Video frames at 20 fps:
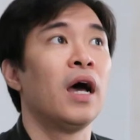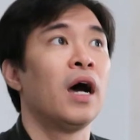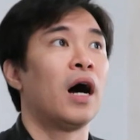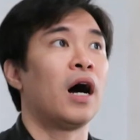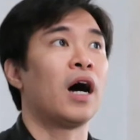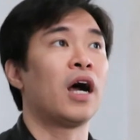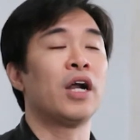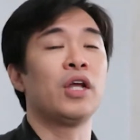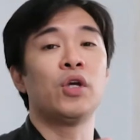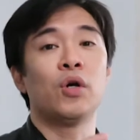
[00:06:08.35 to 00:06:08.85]

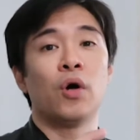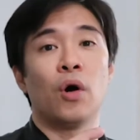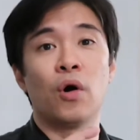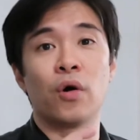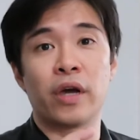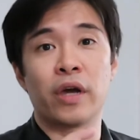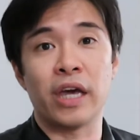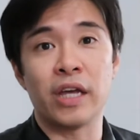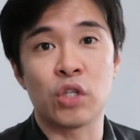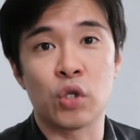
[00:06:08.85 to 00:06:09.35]
Are you
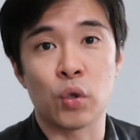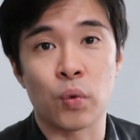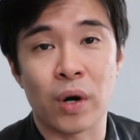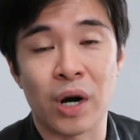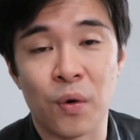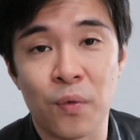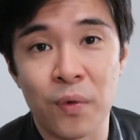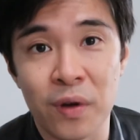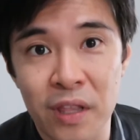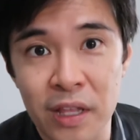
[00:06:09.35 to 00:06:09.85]
okay to
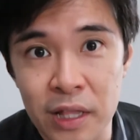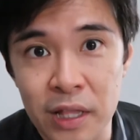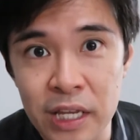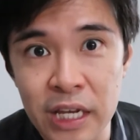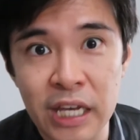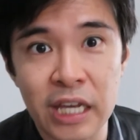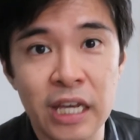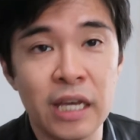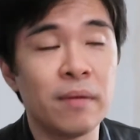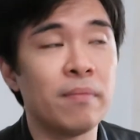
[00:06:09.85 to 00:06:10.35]
work with a
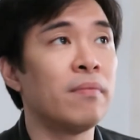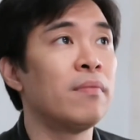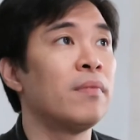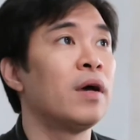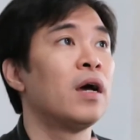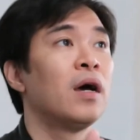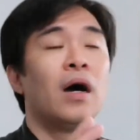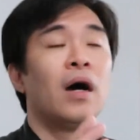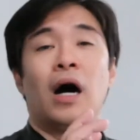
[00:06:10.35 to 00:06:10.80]
team?